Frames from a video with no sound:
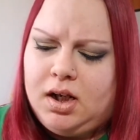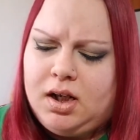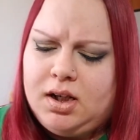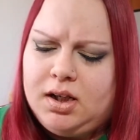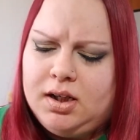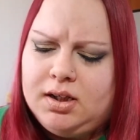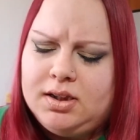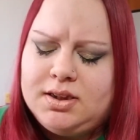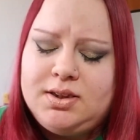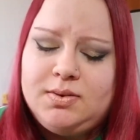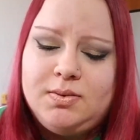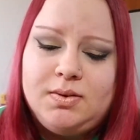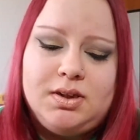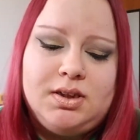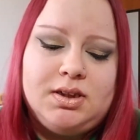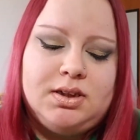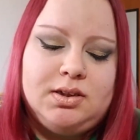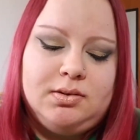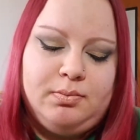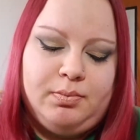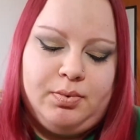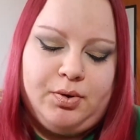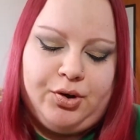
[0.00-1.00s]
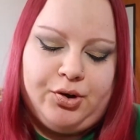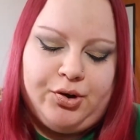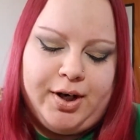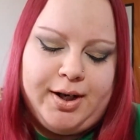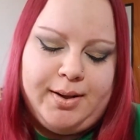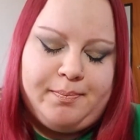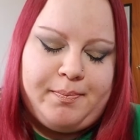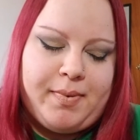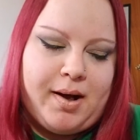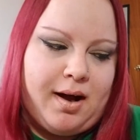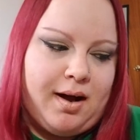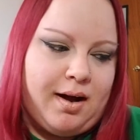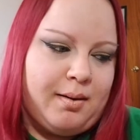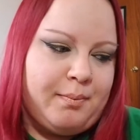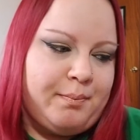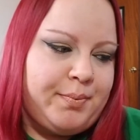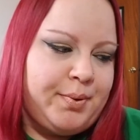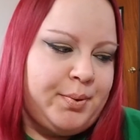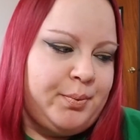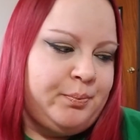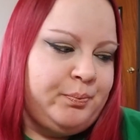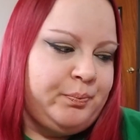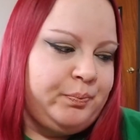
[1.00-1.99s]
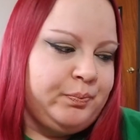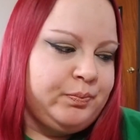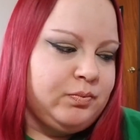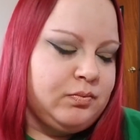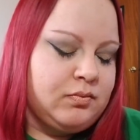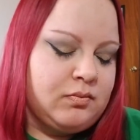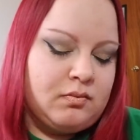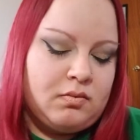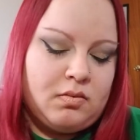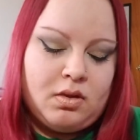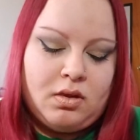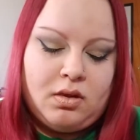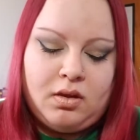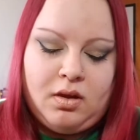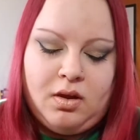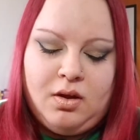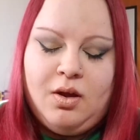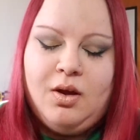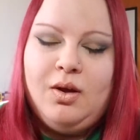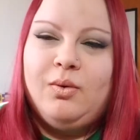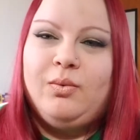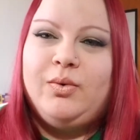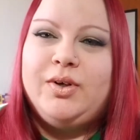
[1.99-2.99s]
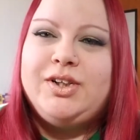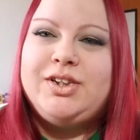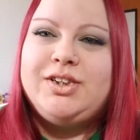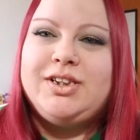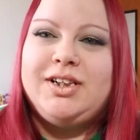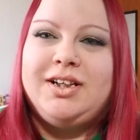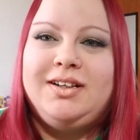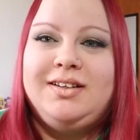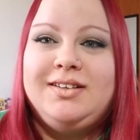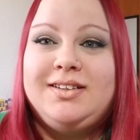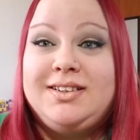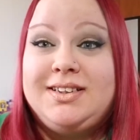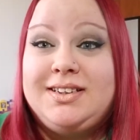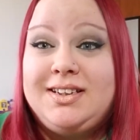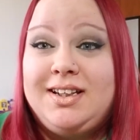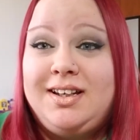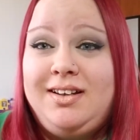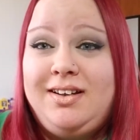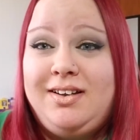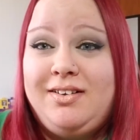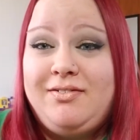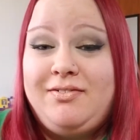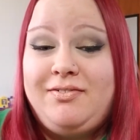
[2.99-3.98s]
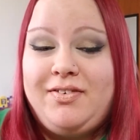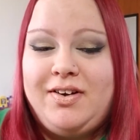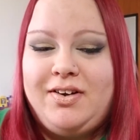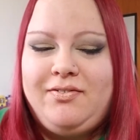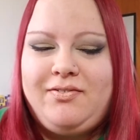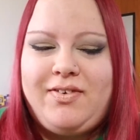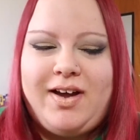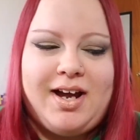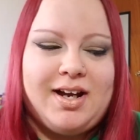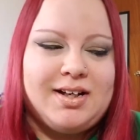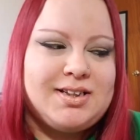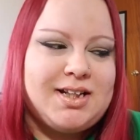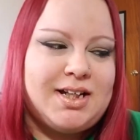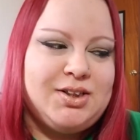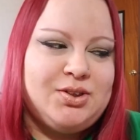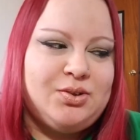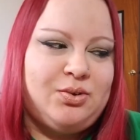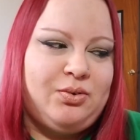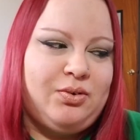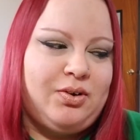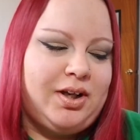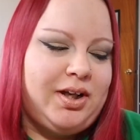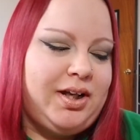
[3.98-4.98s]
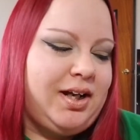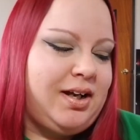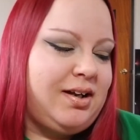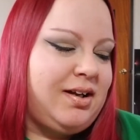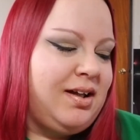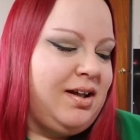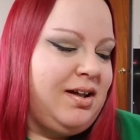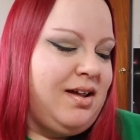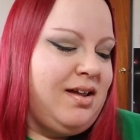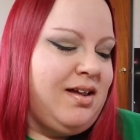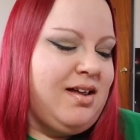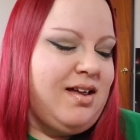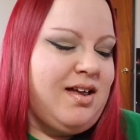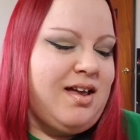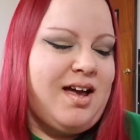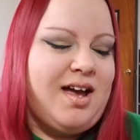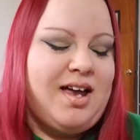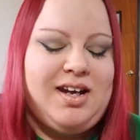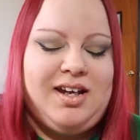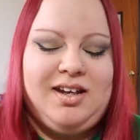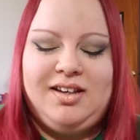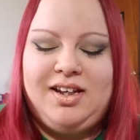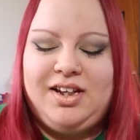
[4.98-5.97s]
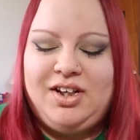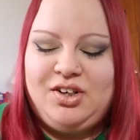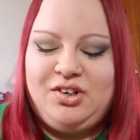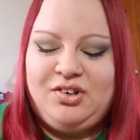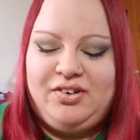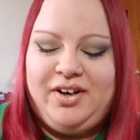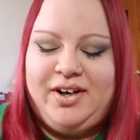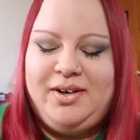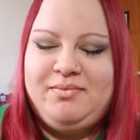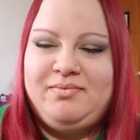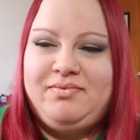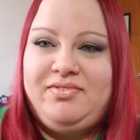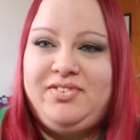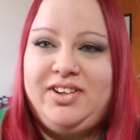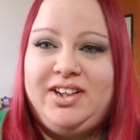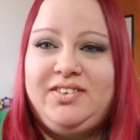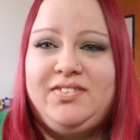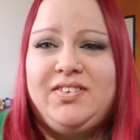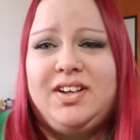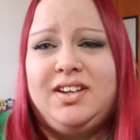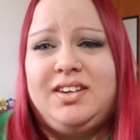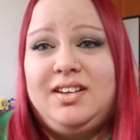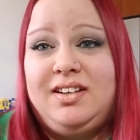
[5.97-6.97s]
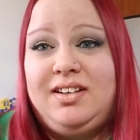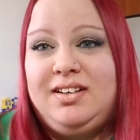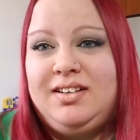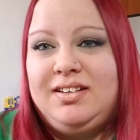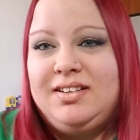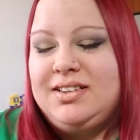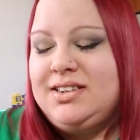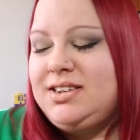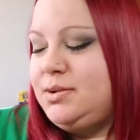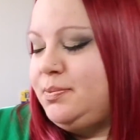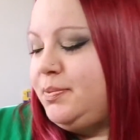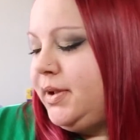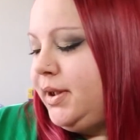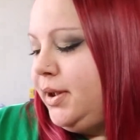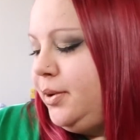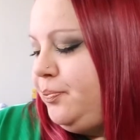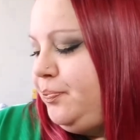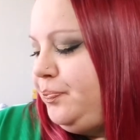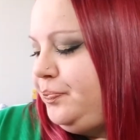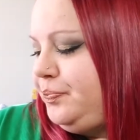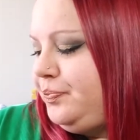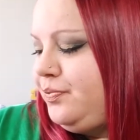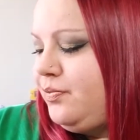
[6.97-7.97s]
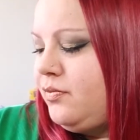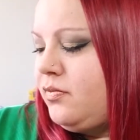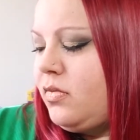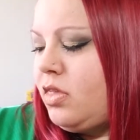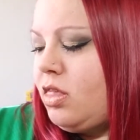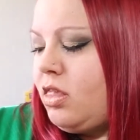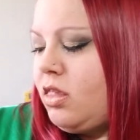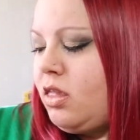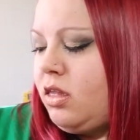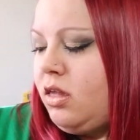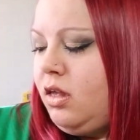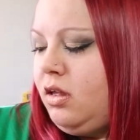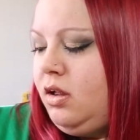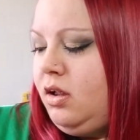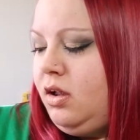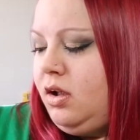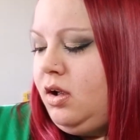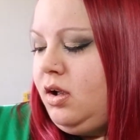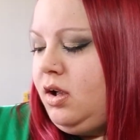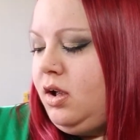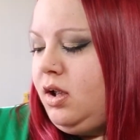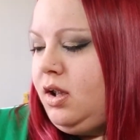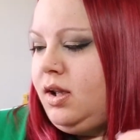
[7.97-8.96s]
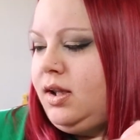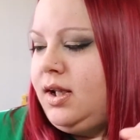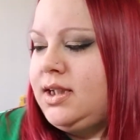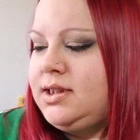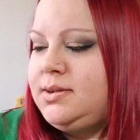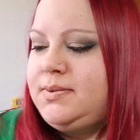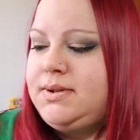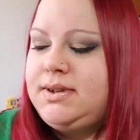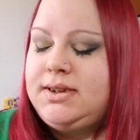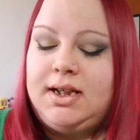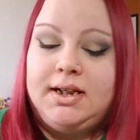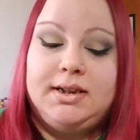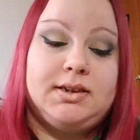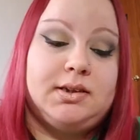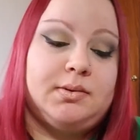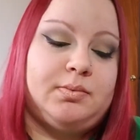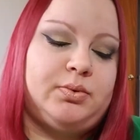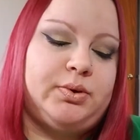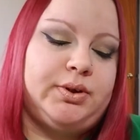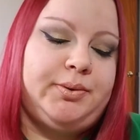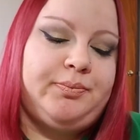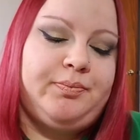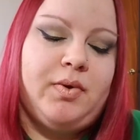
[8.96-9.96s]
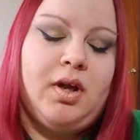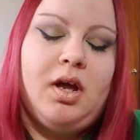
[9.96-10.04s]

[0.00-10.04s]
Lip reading: This one is in Grape Pop, which fun fact, I don't like any like grape flavored things, but that's besides the point.